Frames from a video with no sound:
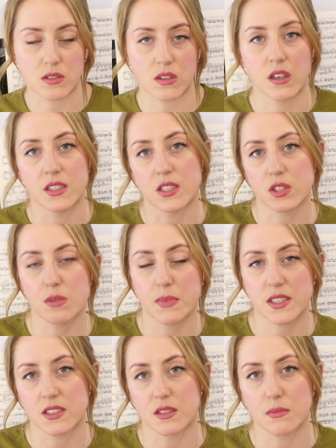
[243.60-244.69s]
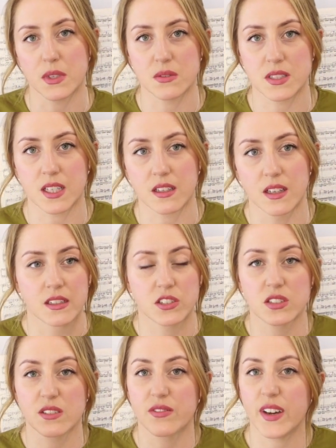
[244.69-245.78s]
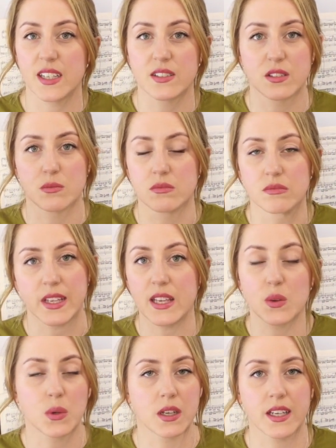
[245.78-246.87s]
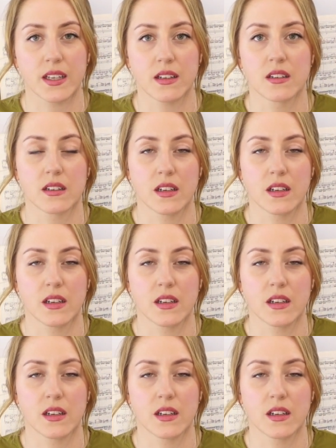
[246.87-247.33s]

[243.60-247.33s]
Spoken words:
or learning 2 pieces of music, just divide them equally.